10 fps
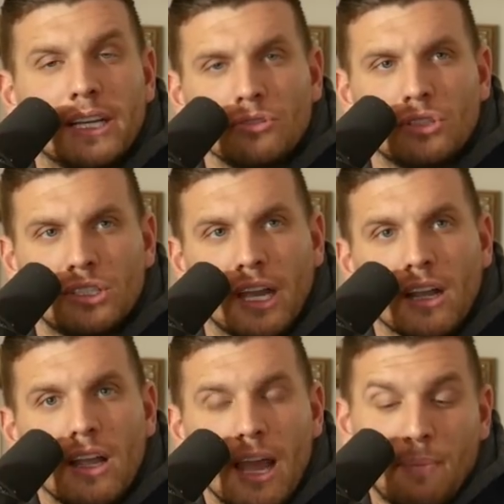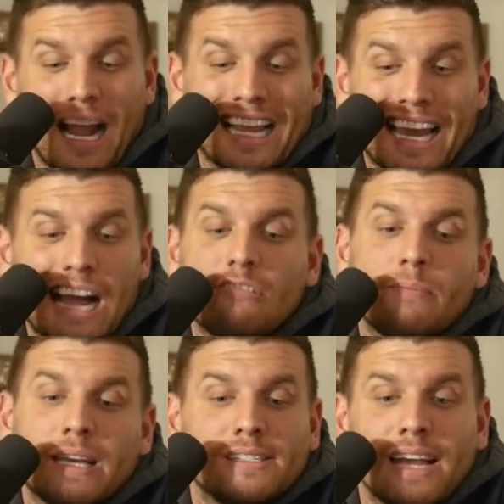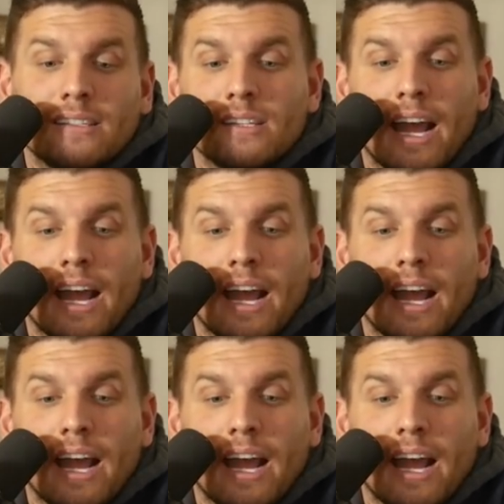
interesting. But I get how it makes sense